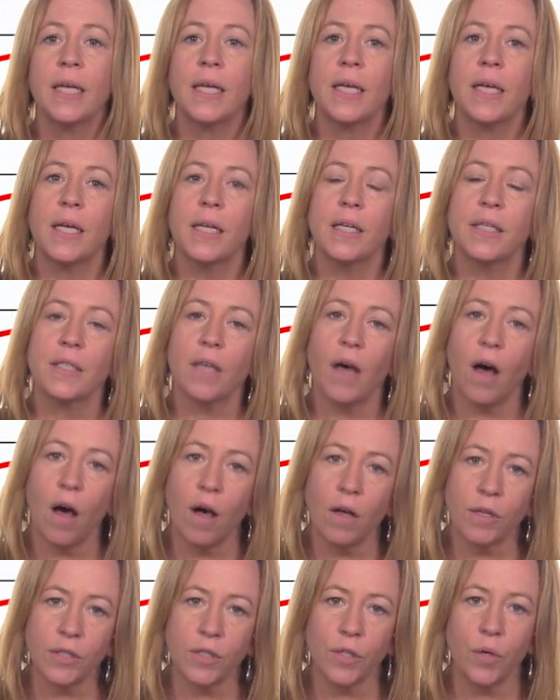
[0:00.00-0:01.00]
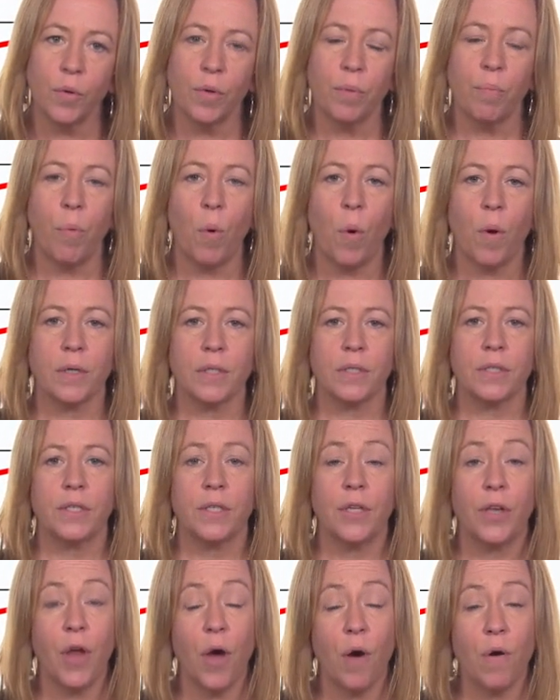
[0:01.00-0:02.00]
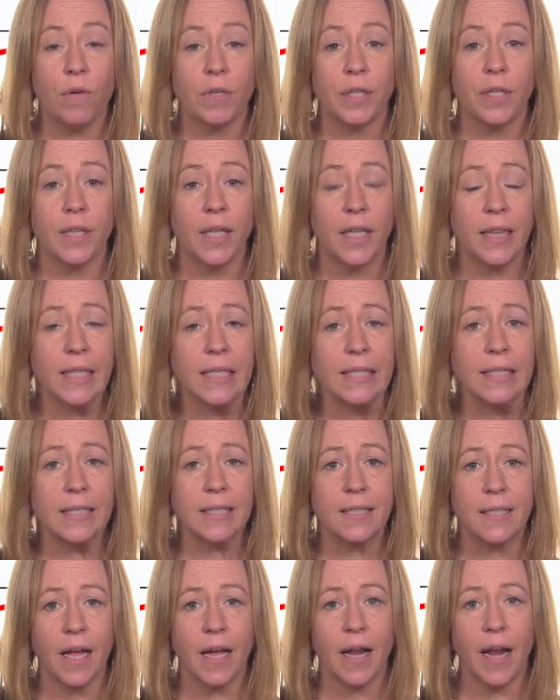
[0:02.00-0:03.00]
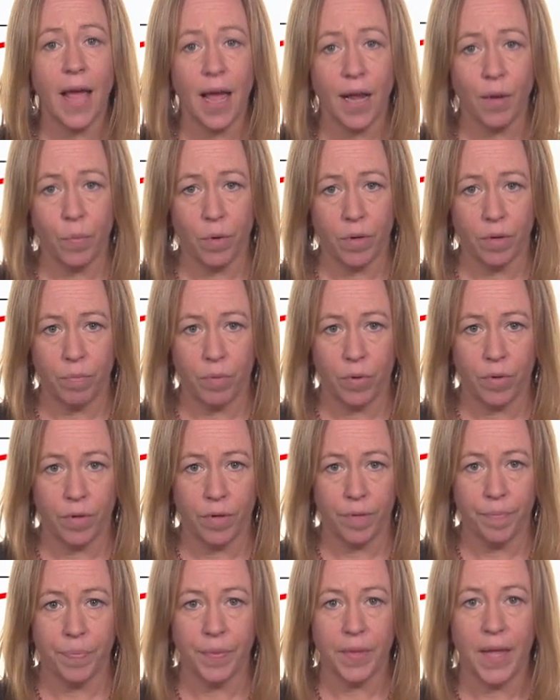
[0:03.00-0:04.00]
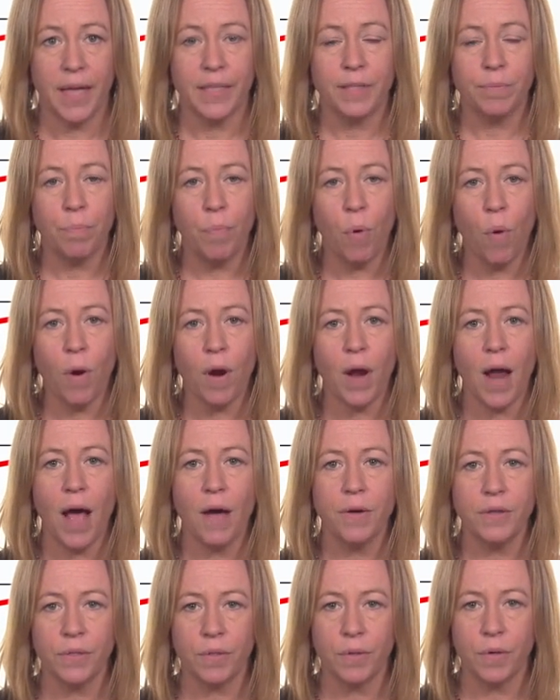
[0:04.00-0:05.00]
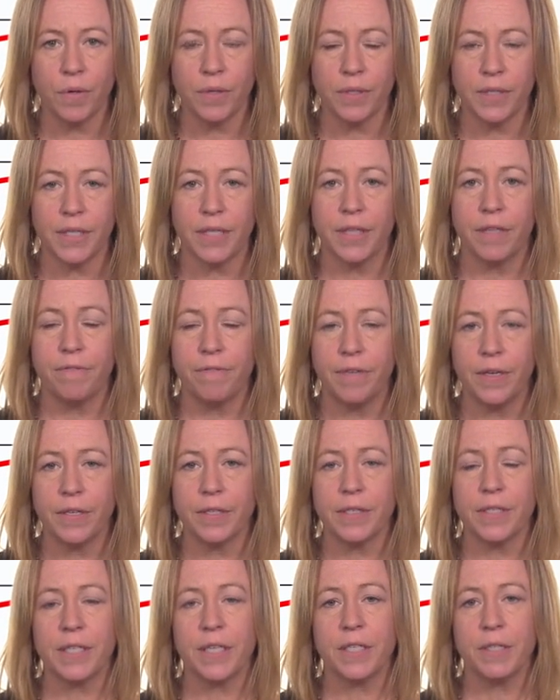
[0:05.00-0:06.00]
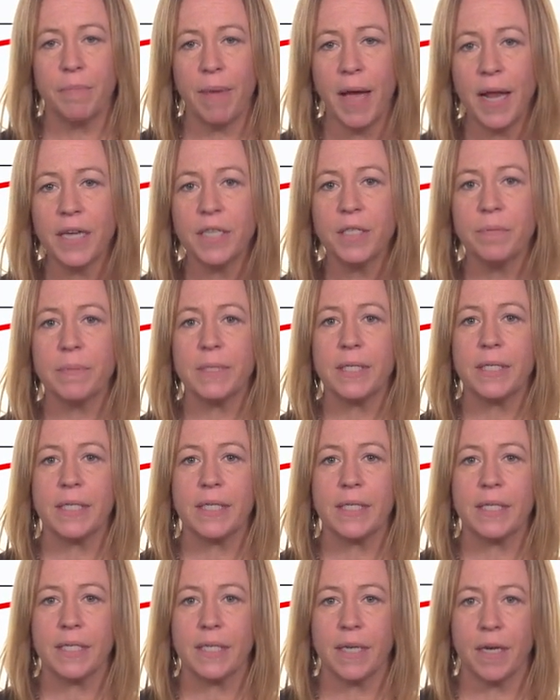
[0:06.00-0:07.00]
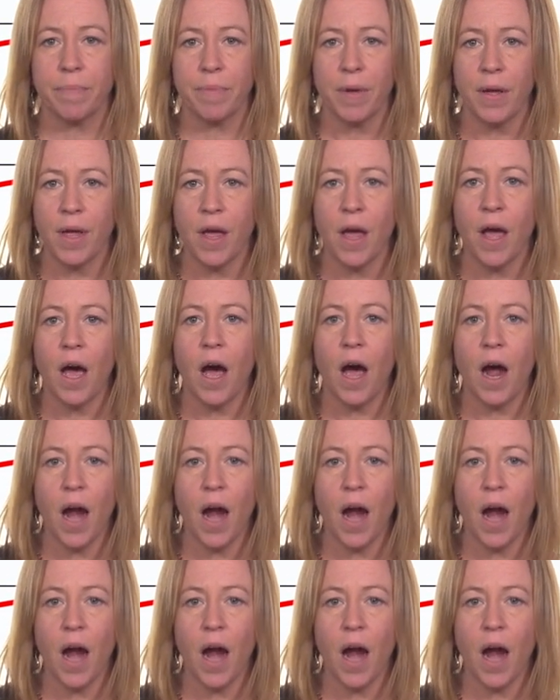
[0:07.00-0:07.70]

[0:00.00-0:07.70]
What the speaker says: It is also important to note that this is not equitable, as poor households in the fecal sludge management system are